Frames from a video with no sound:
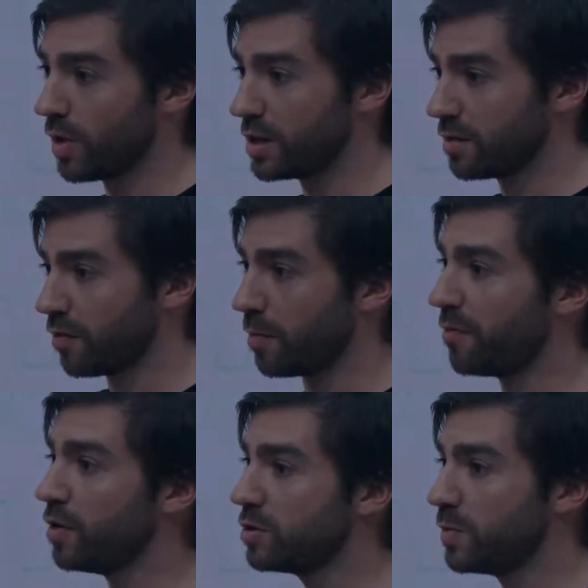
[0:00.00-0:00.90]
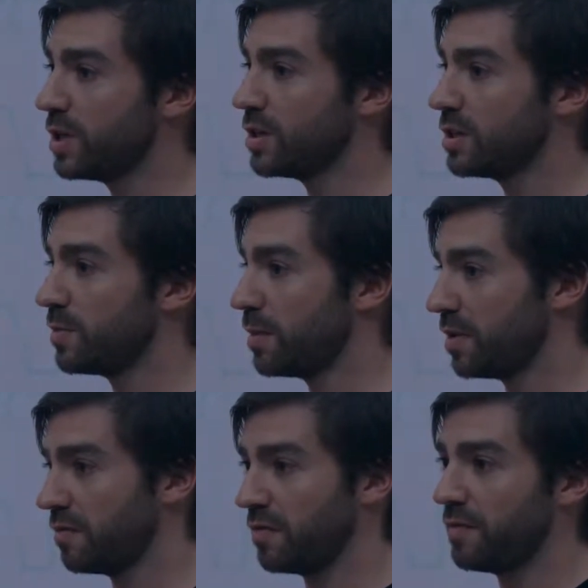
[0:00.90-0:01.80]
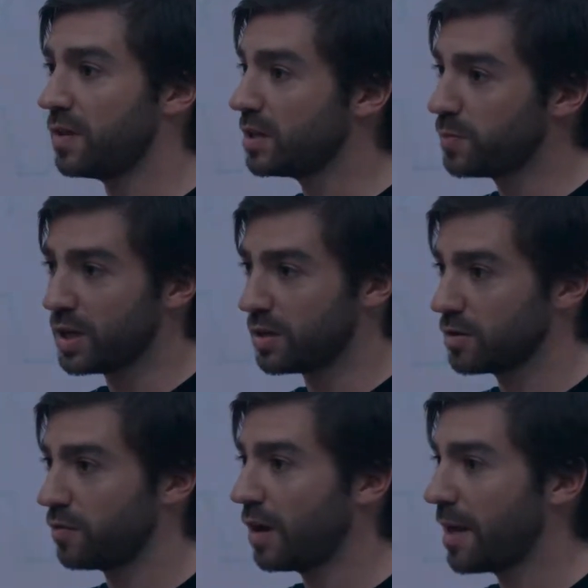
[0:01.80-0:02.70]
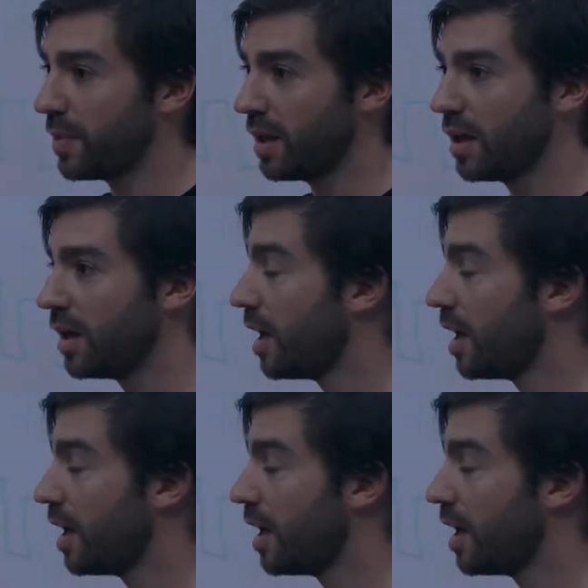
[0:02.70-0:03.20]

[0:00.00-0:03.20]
ranging from few species, maybe 50 species overlapping,